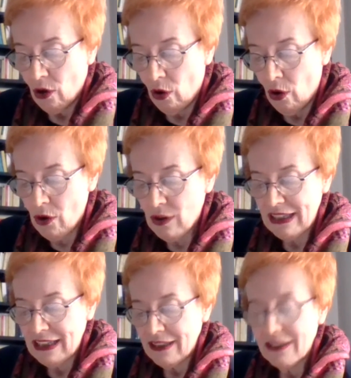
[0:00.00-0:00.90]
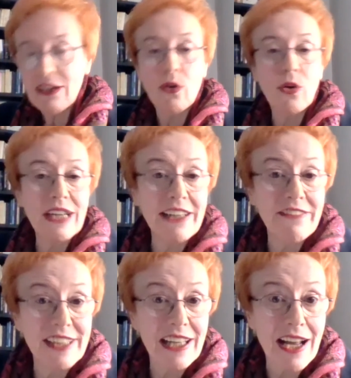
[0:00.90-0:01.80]
Or
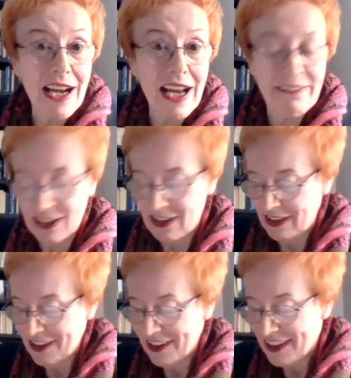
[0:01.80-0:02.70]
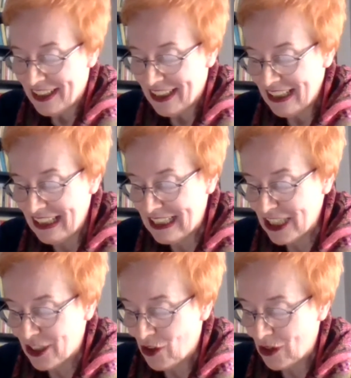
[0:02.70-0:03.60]
even a lover.
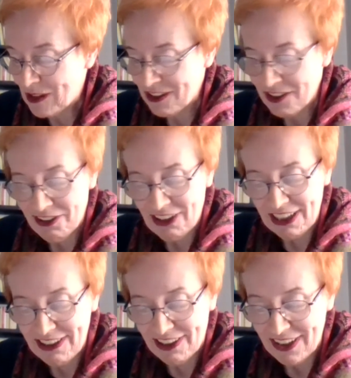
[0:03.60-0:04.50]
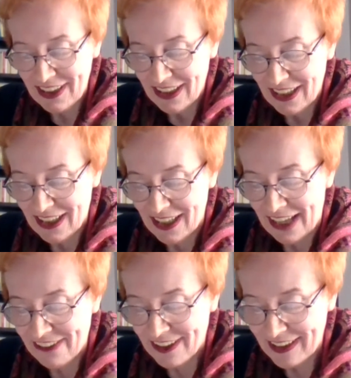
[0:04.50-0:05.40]
Is it not rather a
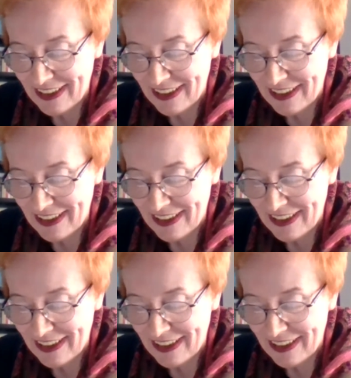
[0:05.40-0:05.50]
lover?